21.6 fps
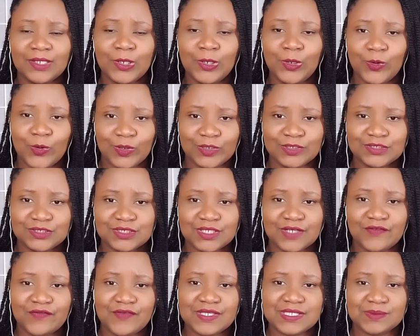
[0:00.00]
launch
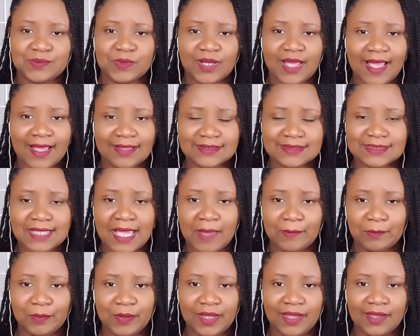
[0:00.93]
a Facebook ads
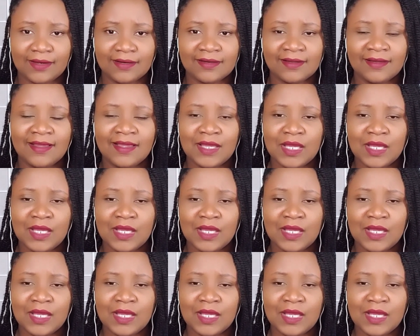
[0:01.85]
campaign.